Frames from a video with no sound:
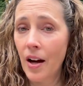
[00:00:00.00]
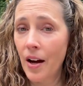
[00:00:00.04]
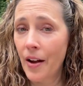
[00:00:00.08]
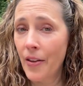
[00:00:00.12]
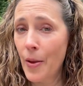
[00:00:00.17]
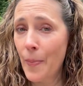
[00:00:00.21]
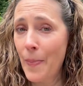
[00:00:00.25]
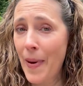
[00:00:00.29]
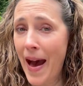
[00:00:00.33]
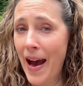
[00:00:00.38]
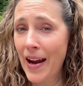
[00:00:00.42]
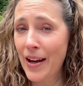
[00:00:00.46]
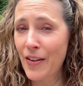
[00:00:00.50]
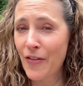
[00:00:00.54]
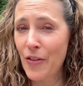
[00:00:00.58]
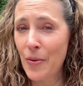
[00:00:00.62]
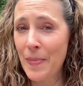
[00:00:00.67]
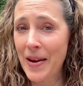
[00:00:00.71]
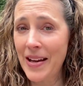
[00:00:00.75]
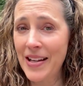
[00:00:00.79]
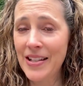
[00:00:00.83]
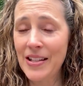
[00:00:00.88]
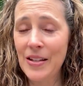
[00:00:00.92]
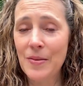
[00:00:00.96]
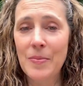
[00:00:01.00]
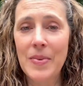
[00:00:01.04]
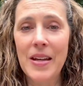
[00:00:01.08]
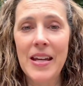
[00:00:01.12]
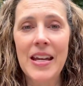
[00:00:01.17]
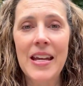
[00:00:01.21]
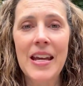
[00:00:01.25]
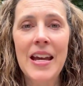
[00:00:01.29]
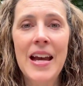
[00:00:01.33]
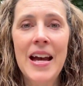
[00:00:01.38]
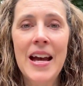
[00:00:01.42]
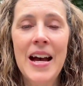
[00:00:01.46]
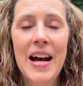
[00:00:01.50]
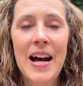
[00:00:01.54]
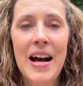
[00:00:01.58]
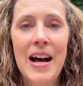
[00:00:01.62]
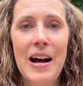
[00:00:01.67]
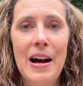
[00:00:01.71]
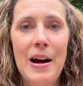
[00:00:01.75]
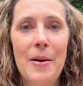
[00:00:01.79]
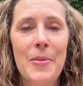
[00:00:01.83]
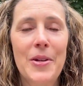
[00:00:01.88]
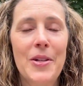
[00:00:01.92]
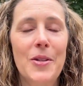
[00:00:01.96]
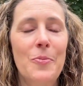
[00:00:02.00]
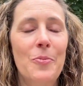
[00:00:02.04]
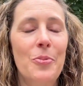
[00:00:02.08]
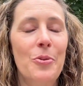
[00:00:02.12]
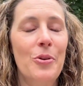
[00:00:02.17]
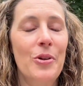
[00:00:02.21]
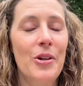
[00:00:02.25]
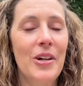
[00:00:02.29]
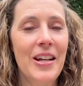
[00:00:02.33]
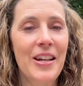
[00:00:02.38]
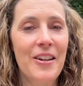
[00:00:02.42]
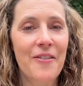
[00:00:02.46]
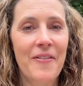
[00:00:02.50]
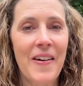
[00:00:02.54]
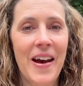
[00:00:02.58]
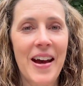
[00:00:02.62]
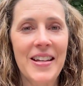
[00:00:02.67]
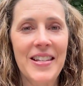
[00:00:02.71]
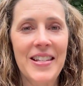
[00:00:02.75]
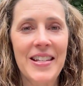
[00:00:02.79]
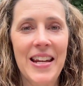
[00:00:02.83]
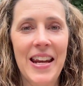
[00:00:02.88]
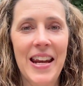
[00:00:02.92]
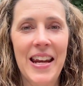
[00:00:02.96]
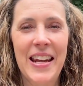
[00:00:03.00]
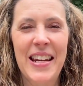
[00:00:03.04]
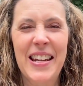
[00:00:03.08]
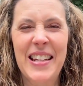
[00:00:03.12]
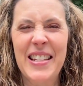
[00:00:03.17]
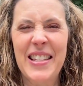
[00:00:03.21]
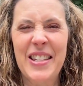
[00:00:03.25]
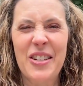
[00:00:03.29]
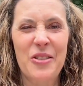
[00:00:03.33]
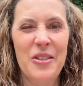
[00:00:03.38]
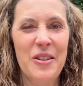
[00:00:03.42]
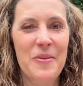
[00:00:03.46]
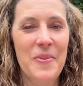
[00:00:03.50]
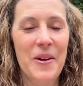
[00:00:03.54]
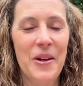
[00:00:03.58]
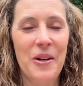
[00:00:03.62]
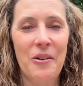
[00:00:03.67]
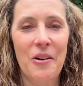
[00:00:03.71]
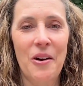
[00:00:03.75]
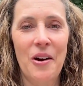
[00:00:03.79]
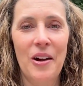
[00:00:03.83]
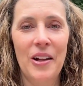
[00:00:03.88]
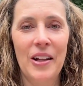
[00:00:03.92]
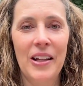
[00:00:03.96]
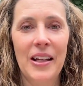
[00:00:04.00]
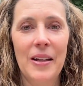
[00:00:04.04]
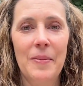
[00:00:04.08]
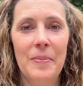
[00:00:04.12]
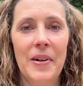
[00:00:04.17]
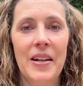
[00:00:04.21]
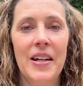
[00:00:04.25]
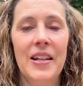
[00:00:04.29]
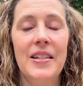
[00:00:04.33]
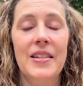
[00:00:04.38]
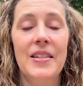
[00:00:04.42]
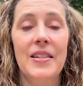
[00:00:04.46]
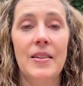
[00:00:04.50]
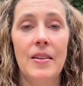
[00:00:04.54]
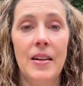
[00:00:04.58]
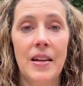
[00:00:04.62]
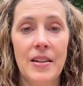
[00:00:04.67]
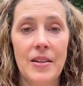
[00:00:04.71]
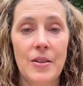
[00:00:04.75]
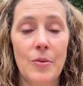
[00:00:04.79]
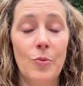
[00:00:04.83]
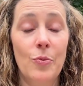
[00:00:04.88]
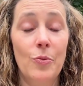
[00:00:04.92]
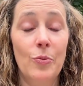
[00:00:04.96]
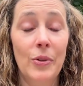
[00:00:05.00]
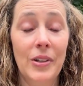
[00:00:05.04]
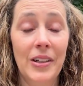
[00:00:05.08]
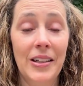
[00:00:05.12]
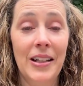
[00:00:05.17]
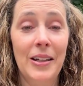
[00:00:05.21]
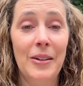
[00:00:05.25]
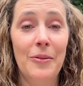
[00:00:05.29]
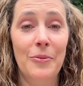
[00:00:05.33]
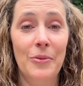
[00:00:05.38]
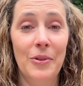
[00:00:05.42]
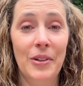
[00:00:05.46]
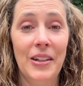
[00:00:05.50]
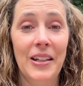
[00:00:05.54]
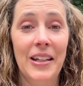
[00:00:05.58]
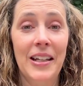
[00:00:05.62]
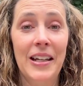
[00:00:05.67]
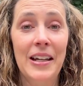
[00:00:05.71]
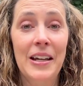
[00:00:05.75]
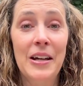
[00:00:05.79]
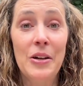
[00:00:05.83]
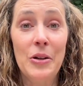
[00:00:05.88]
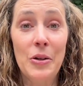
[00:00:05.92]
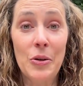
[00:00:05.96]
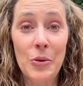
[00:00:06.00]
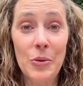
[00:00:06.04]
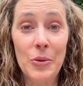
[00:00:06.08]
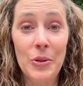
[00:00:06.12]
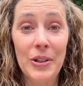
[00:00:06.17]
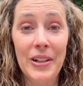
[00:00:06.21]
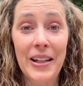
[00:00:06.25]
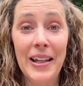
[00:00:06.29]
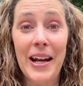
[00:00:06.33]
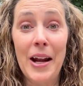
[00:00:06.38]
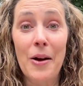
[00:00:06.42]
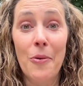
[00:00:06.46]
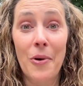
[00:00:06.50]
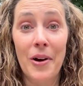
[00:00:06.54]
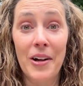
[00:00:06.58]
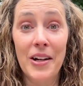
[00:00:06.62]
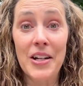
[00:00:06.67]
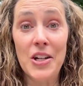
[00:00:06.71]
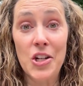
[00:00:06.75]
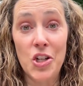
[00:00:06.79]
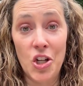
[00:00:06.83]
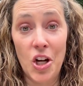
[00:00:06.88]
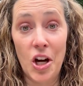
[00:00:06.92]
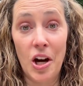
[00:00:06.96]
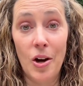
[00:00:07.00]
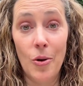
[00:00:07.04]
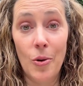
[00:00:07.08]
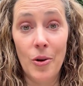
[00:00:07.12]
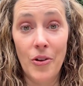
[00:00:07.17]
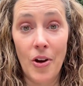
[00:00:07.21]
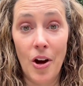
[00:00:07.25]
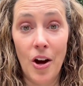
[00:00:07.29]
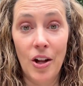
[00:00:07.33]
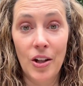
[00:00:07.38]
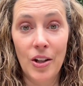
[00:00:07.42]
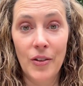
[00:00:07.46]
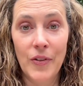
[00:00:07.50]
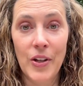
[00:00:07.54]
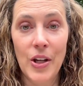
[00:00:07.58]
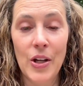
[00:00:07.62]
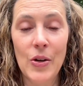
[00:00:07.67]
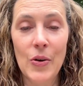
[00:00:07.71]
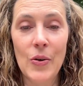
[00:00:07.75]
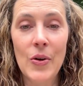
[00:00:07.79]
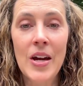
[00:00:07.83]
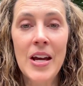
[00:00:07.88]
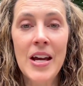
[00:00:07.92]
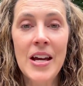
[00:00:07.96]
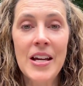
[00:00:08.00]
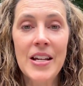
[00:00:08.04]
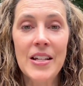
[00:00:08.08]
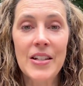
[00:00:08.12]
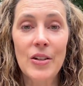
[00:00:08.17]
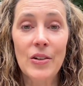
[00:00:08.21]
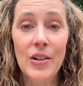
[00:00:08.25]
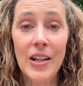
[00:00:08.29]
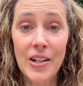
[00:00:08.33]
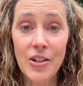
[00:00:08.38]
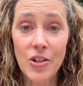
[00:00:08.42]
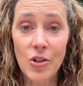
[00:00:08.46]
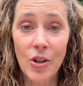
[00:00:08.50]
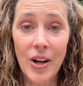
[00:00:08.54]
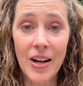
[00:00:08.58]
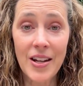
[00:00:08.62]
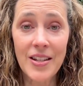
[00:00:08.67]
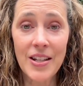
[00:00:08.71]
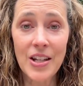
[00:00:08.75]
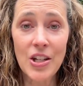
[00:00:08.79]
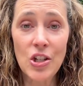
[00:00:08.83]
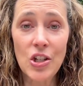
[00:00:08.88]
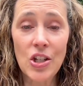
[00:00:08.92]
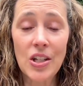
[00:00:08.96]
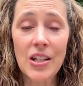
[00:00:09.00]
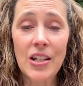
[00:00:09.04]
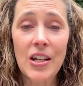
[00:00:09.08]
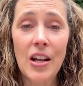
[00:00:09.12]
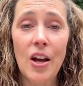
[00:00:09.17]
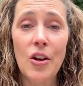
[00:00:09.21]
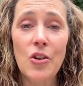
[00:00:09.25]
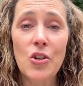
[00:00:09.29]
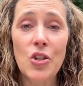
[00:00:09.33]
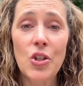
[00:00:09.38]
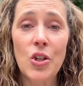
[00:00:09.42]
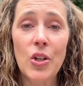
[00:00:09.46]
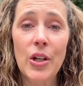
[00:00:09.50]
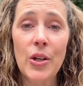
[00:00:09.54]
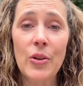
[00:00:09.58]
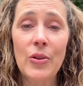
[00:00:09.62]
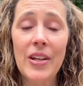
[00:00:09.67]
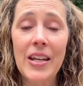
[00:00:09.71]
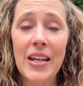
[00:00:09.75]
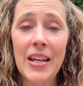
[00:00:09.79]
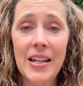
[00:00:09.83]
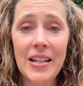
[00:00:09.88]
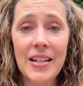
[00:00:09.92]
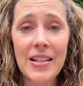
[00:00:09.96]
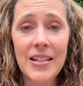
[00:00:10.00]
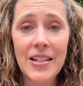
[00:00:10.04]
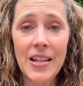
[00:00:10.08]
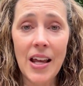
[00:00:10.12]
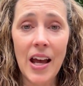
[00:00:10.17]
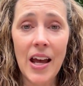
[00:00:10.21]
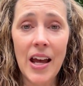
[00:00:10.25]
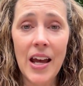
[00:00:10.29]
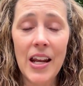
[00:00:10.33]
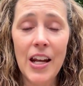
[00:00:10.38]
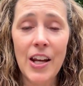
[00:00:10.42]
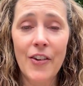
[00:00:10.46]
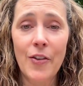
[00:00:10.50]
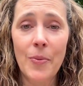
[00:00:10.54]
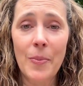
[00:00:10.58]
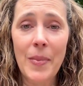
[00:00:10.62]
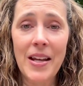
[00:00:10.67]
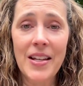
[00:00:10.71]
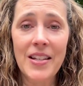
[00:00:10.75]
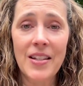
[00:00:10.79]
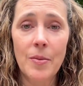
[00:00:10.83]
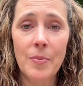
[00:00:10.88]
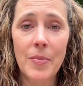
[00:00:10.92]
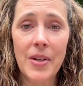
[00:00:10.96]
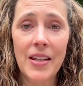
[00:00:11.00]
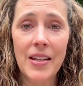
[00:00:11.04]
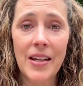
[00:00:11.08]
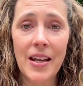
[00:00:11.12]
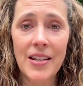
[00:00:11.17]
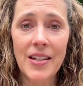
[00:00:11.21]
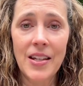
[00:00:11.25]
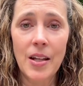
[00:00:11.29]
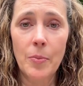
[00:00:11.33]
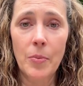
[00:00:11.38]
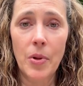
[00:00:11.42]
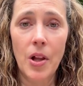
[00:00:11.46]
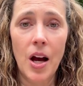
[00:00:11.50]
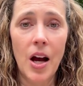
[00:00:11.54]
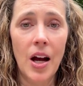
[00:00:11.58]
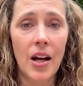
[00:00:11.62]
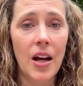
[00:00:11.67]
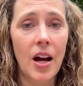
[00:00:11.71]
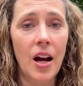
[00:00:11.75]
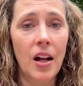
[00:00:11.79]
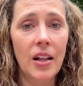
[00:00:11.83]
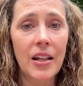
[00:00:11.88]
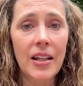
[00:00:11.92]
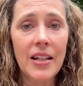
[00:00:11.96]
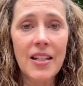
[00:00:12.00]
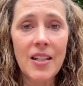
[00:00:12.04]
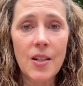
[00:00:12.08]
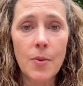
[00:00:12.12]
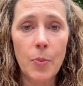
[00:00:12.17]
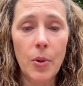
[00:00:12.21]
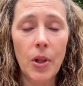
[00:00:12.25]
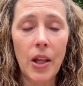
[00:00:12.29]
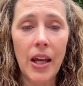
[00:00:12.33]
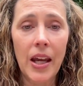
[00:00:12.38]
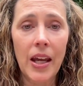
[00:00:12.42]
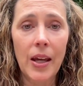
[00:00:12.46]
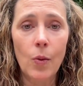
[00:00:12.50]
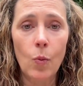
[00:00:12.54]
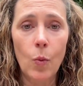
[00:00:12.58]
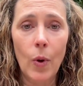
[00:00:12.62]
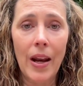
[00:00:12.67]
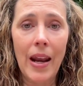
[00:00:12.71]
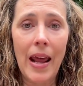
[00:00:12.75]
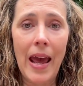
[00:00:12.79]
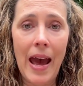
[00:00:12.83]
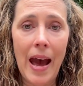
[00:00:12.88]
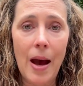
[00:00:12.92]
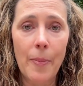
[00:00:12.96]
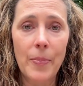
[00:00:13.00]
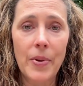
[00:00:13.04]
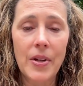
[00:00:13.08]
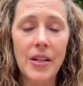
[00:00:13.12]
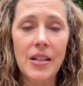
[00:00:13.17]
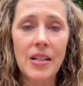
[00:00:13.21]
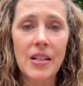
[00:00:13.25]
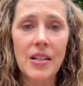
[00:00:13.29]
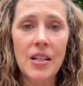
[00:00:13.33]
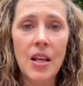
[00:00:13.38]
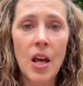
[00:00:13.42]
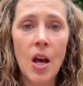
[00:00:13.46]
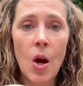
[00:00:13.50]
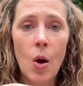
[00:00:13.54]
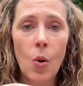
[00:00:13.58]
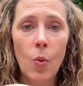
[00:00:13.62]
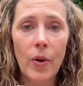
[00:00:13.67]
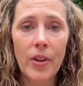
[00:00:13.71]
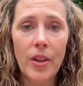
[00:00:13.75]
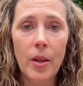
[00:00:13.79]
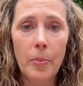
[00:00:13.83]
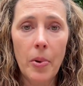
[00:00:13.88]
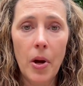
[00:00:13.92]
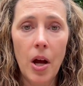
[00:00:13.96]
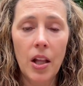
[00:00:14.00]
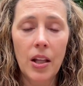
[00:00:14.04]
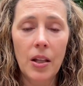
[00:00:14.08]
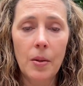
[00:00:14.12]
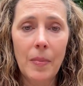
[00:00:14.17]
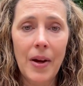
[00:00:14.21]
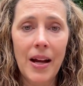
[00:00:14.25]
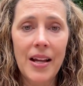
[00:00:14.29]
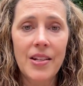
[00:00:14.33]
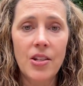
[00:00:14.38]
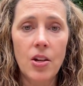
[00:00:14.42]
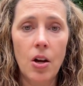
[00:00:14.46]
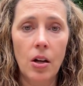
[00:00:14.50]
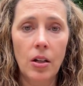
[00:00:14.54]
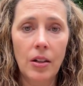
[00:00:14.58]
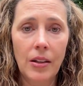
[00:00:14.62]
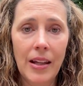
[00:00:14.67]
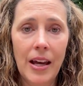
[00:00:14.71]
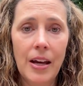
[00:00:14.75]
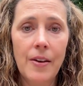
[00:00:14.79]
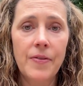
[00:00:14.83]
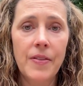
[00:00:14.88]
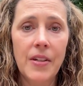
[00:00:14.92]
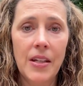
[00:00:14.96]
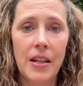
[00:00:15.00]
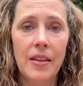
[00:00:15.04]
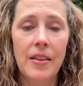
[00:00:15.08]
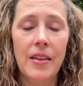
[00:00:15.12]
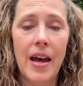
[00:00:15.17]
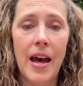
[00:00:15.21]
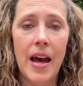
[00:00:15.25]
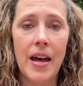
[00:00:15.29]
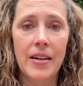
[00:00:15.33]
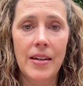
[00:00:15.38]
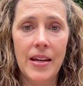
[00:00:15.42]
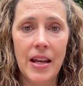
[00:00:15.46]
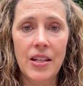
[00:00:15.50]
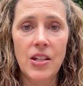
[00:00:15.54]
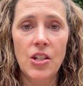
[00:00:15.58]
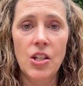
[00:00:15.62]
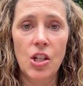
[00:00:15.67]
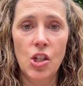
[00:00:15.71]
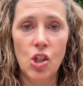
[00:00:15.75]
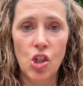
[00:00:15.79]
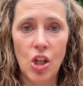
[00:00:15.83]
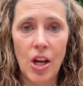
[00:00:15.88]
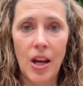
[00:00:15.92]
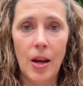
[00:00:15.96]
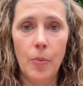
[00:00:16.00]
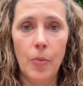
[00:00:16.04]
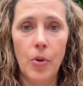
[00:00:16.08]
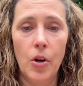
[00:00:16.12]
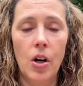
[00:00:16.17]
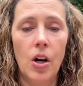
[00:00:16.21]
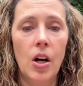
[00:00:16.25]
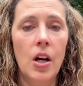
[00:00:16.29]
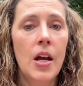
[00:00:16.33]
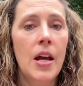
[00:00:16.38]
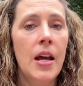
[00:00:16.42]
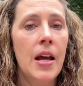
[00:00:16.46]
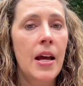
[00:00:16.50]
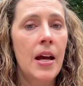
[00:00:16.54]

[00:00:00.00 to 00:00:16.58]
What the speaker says: the back of a mason bee. It's pretty fascinating. It's creepy crawly, but it's really, really cool, and I wanted to share it with all of you. So let's transition. I'll show you the inside of a mason bee nesting block. I'll explain what happens when the pollen mites are left in that nesting chamber.